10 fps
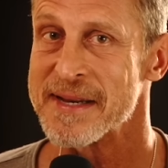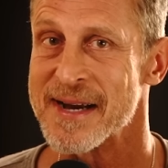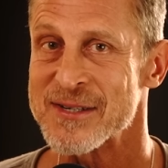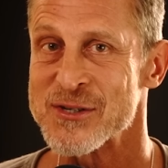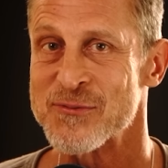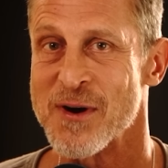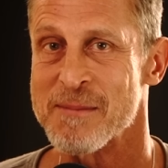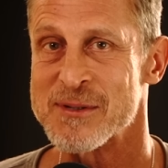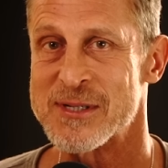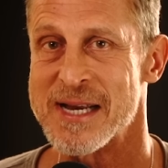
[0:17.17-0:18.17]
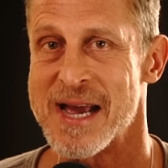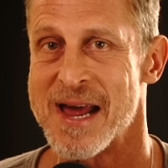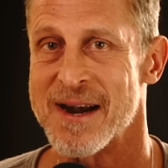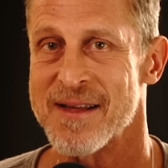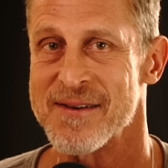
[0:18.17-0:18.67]
to Doctor's Farmacy
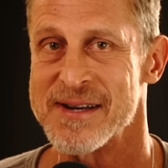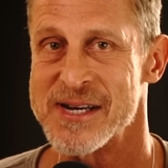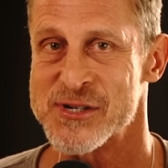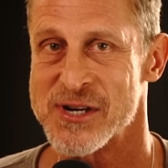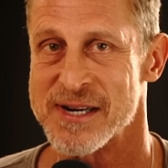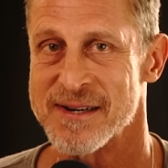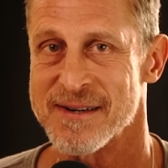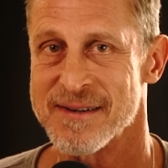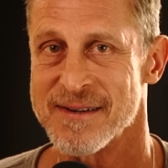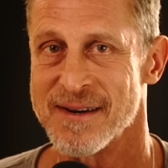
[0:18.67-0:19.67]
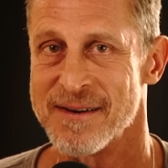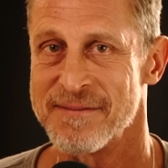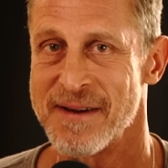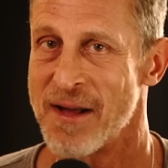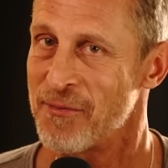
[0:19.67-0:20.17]
and another edition
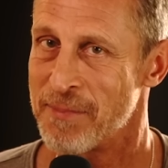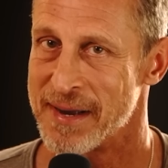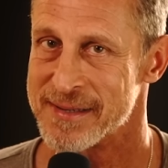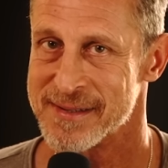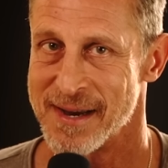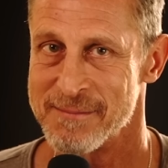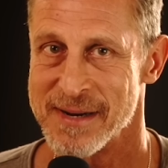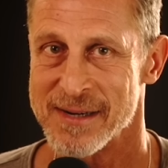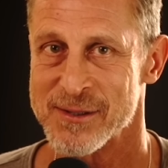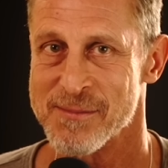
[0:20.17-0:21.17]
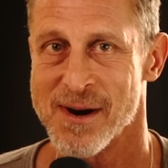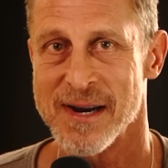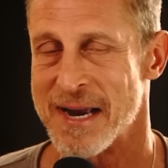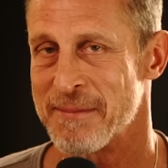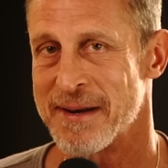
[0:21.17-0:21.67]
of Health Bites. I'm Dr. Mark
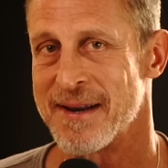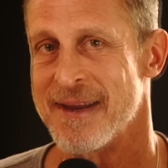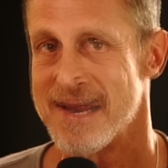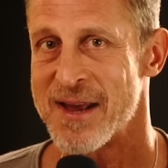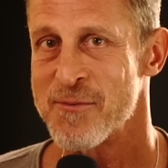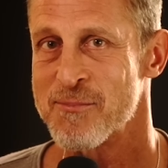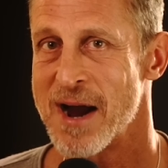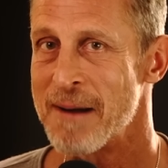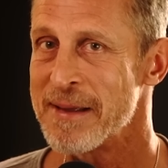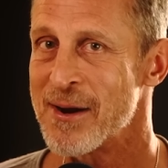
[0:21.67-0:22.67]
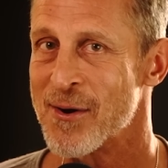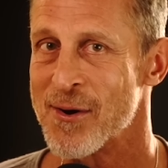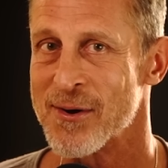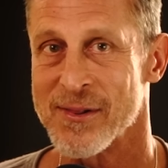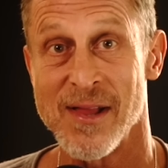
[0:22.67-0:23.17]
Hyman. Now, you probably
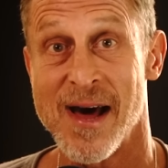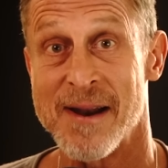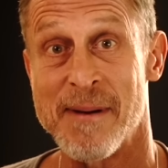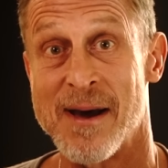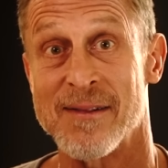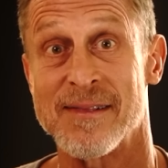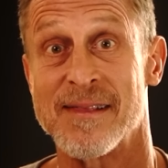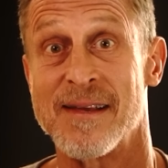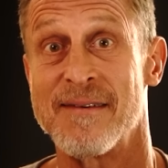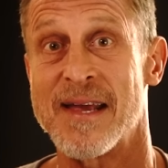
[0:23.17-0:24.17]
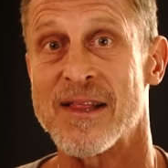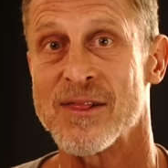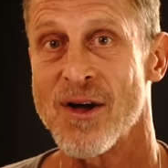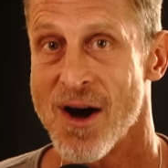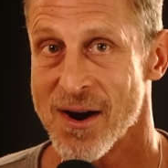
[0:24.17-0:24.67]
heard a lot about
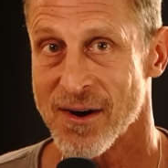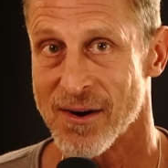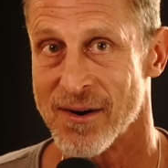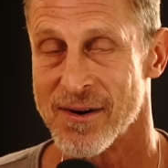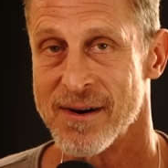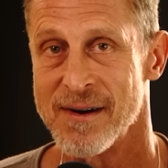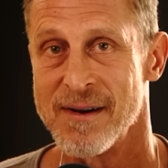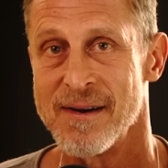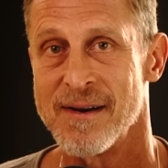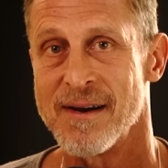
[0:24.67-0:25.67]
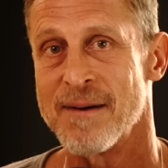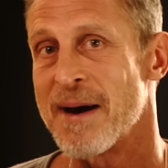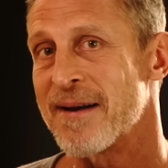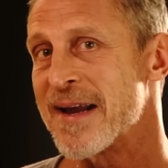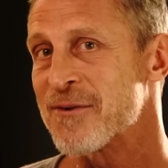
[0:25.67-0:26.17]
living longer,
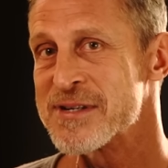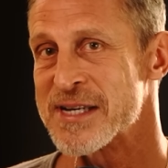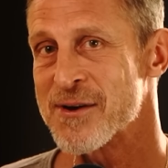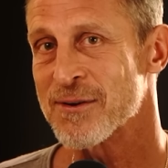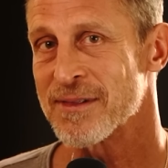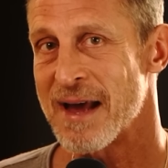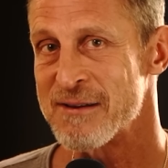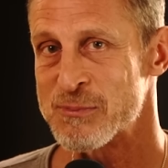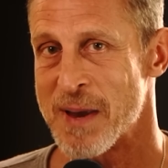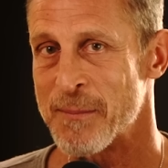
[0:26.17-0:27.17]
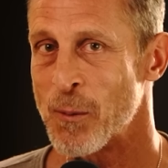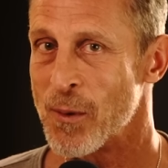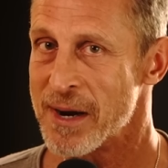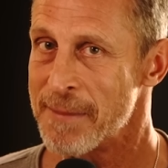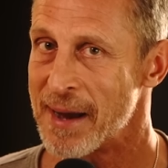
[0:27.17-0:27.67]
about increasing your lifespan, but
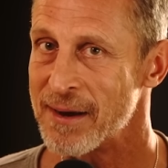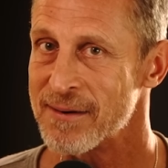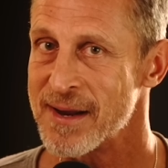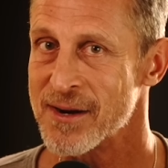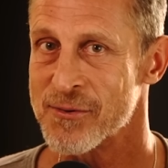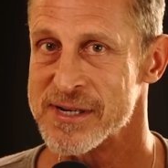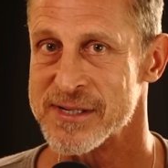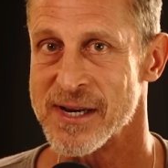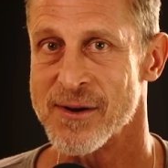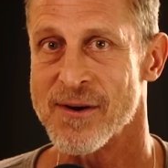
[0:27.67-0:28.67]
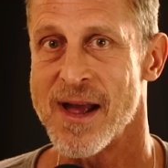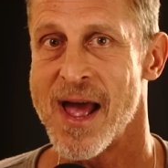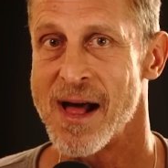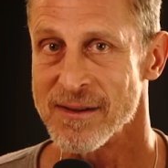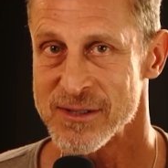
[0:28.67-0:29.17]
what about increasing your
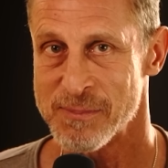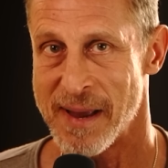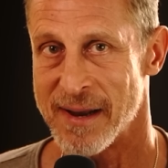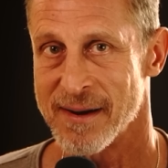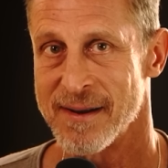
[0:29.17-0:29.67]
health span?